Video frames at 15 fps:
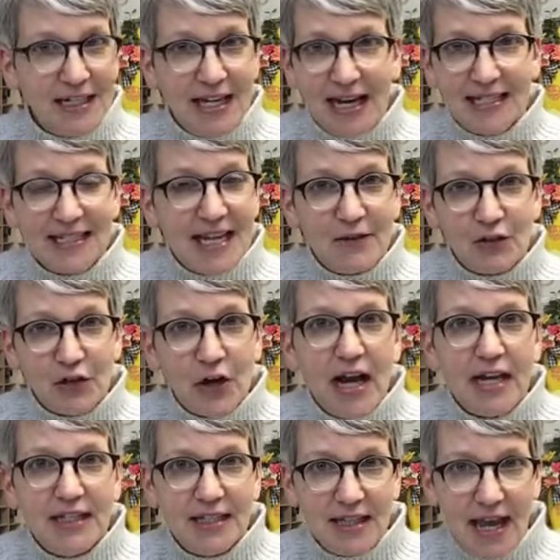seconds after
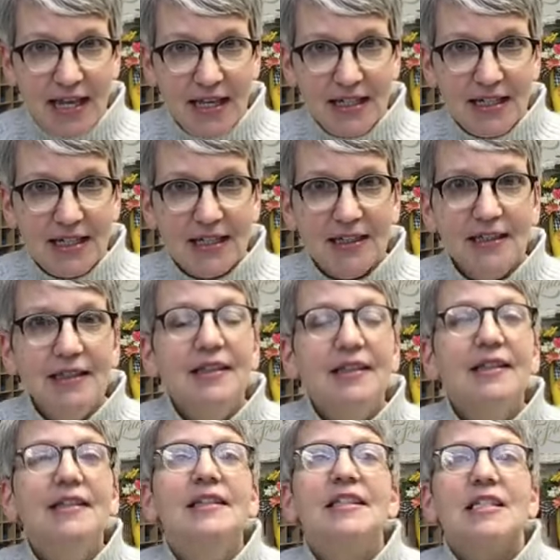I say it,
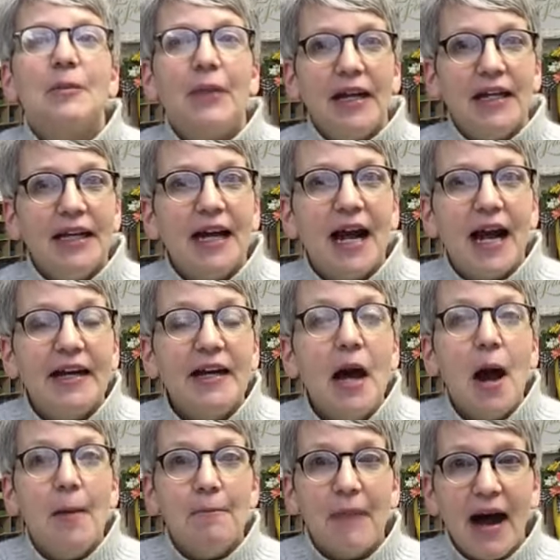depending on
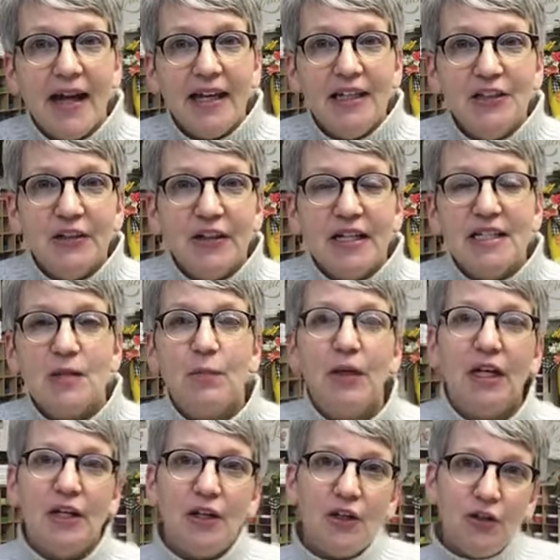my internet
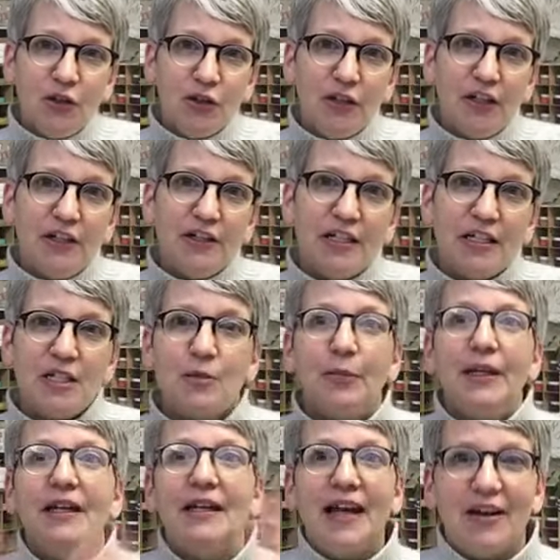speed, your internet
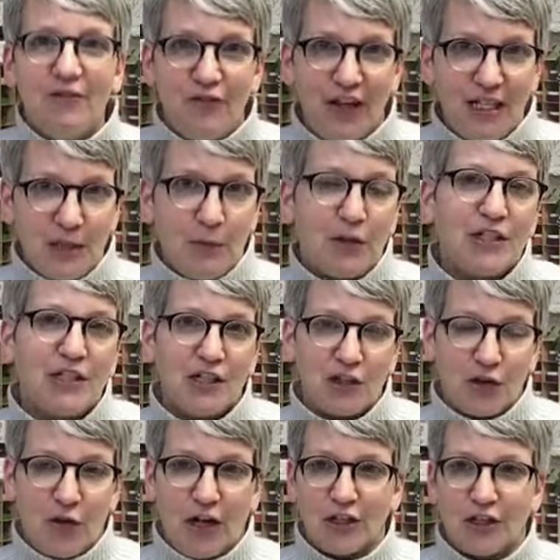speed, and Facebook's
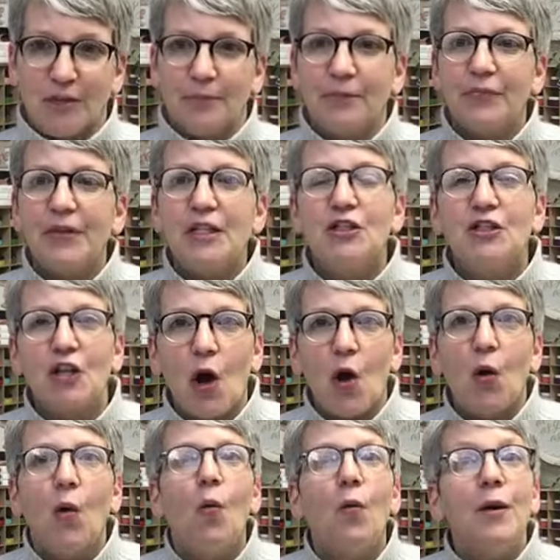discretion.
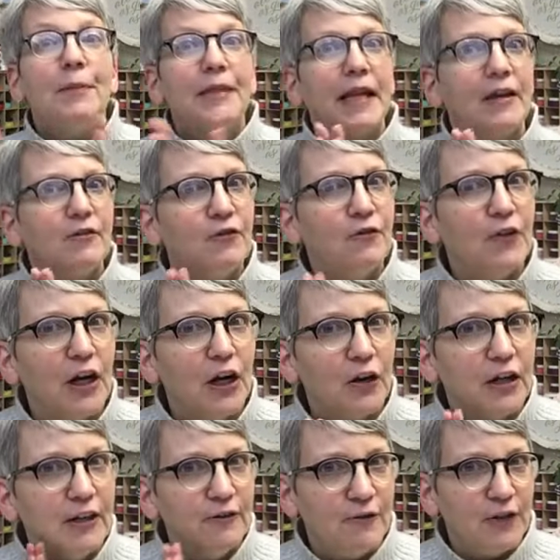So we play
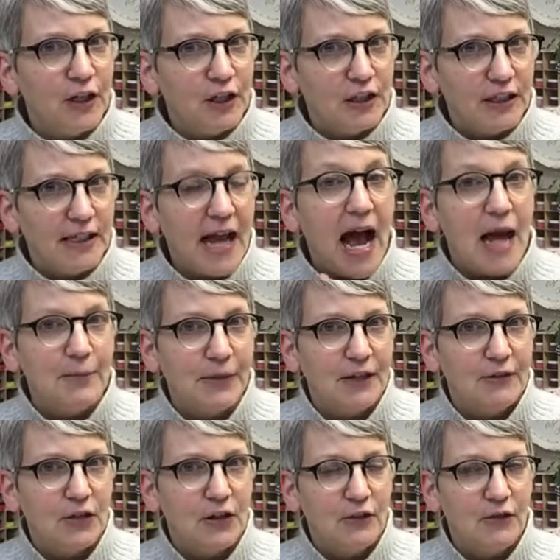very fairly. I play
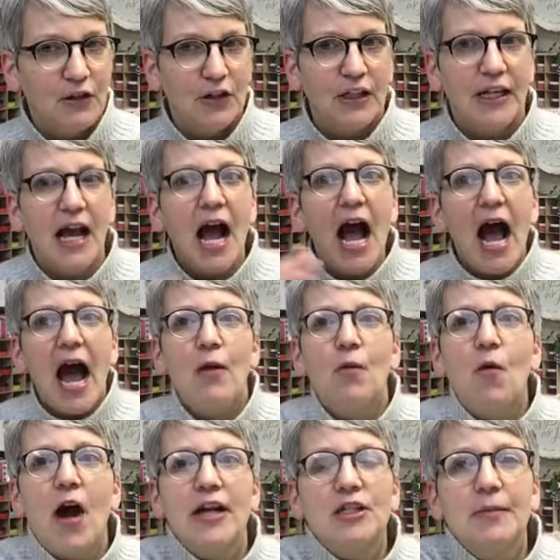very fairly. I
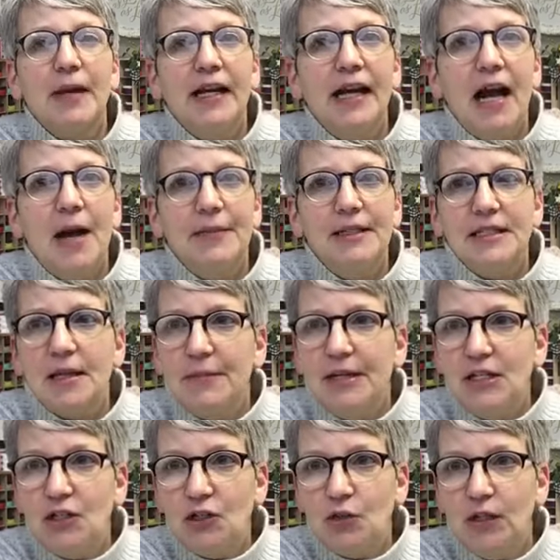watch my comments on my
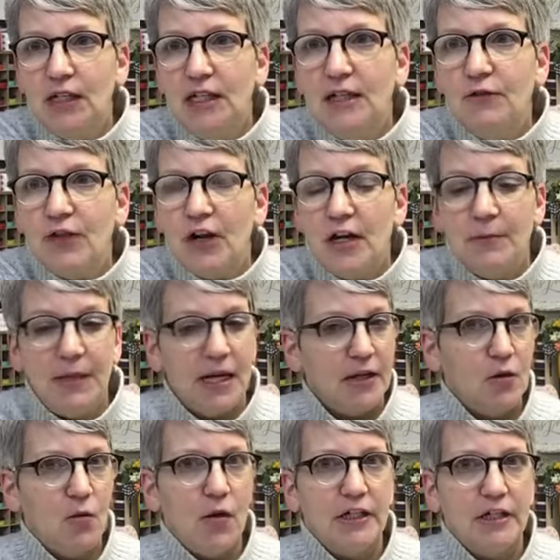screen in front of me. I
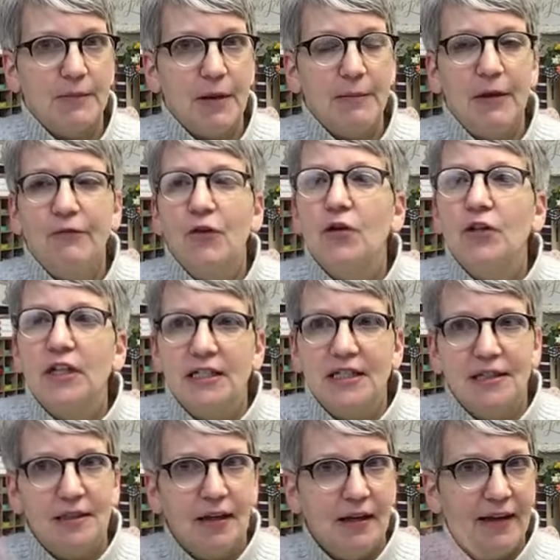don't watch them on my phone because,
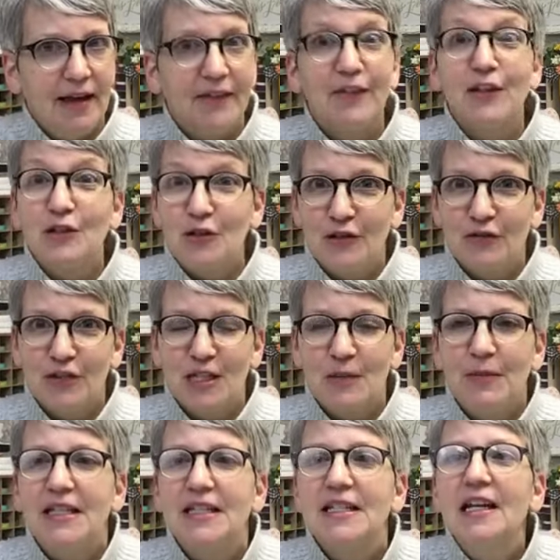again, they're two different
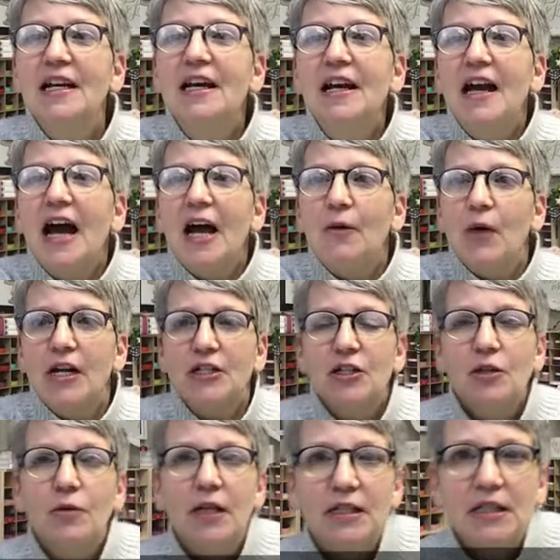speeds. I watch
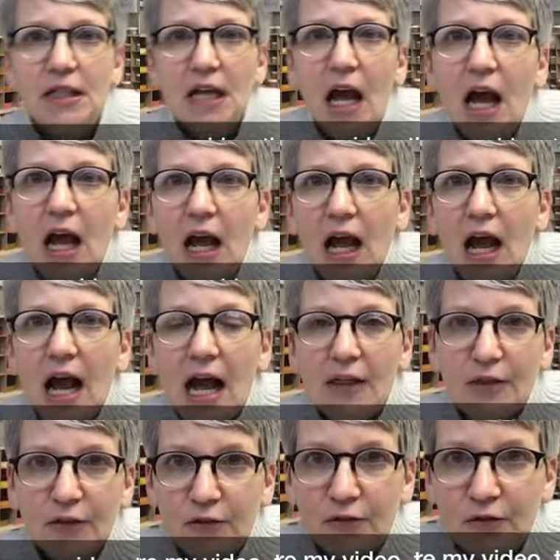the ones
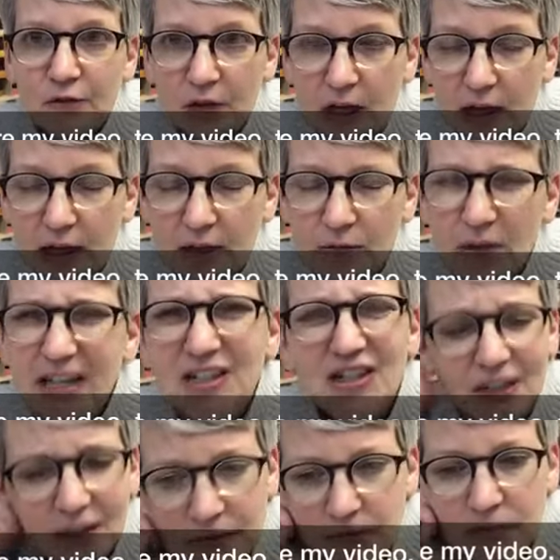on the, well,
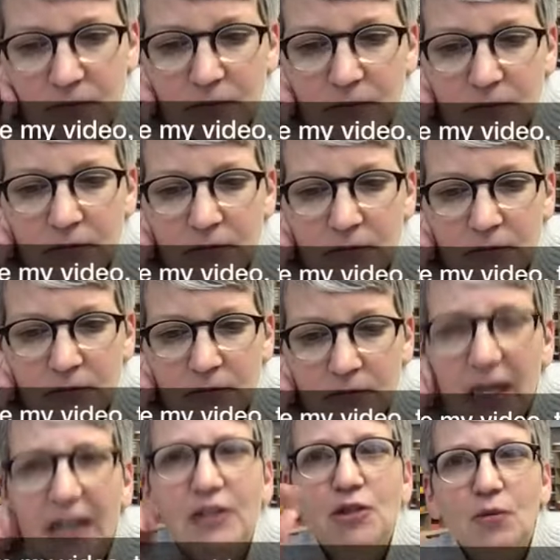actually,
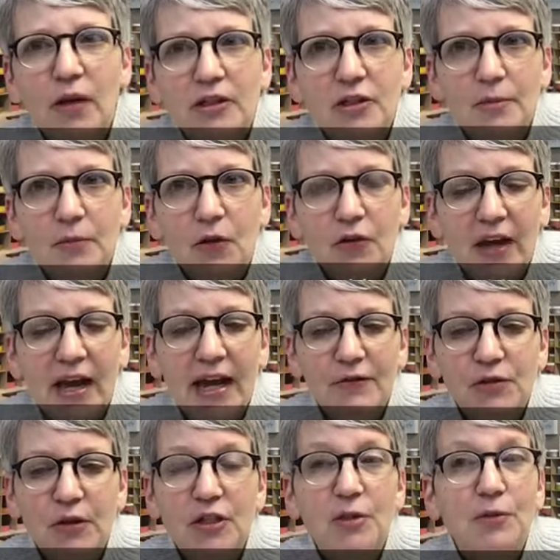I do watch them both. I have
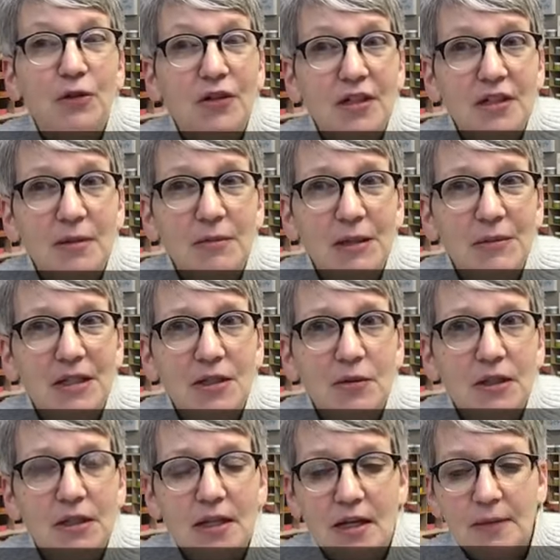to watch them both because sometimes this
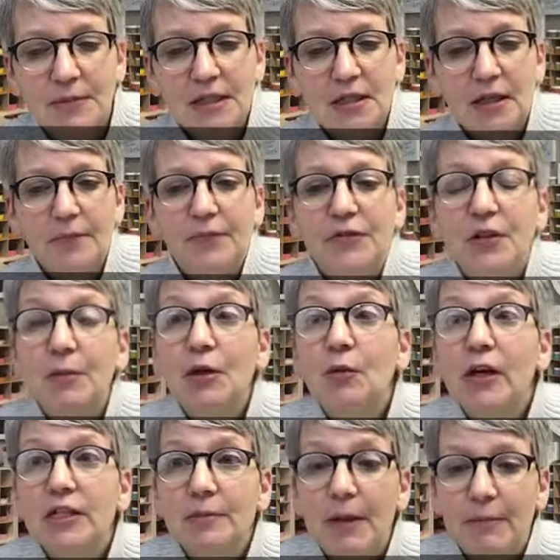one's not up to date. So I'm going to
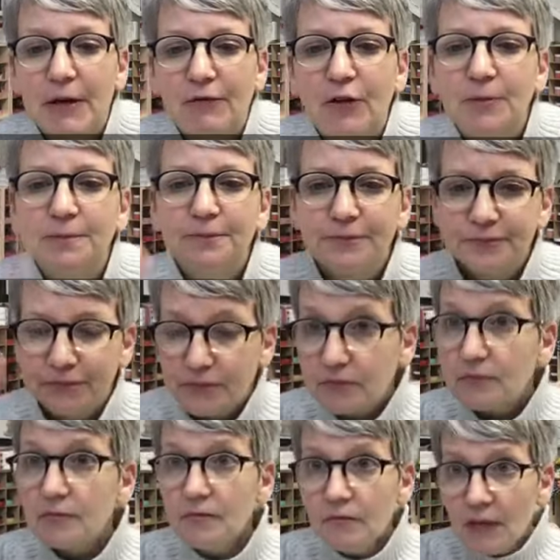watch them on my phone.
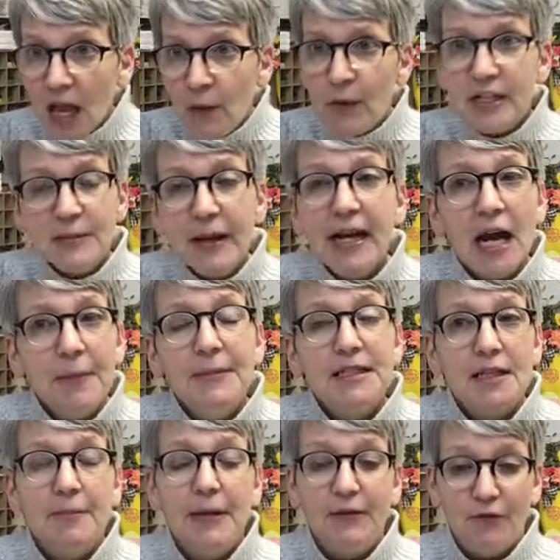I watch my
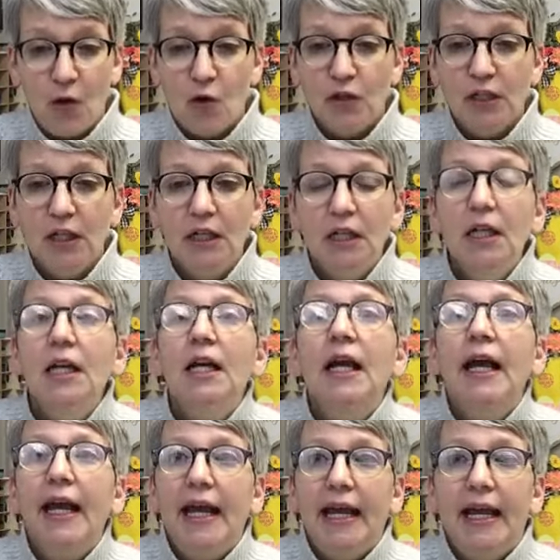comments on my phone.
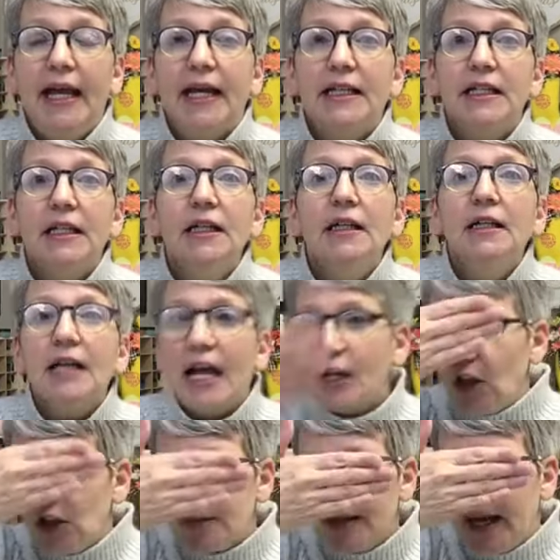And I
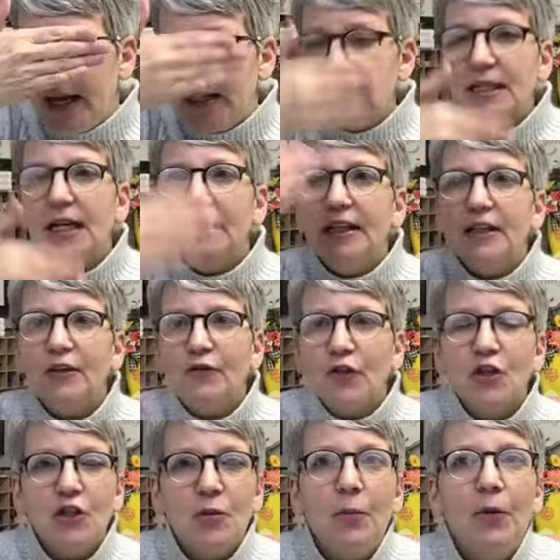close my eyes, and then the
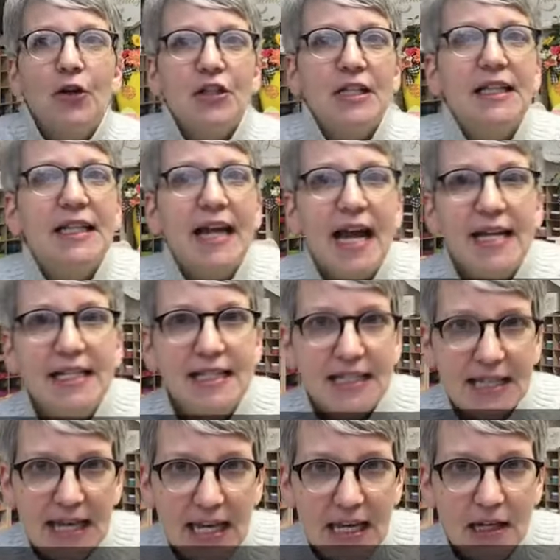first person that I
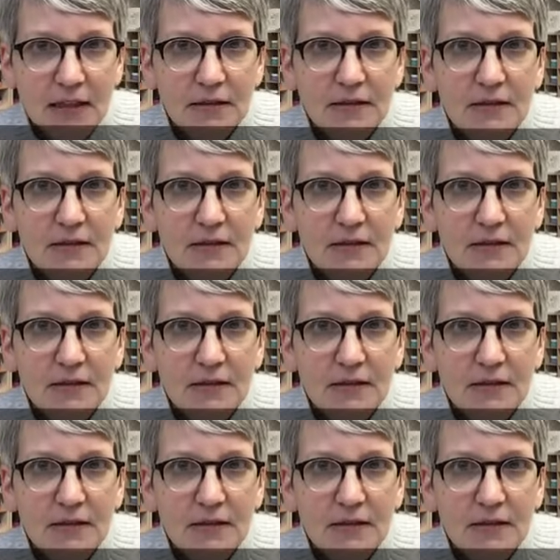see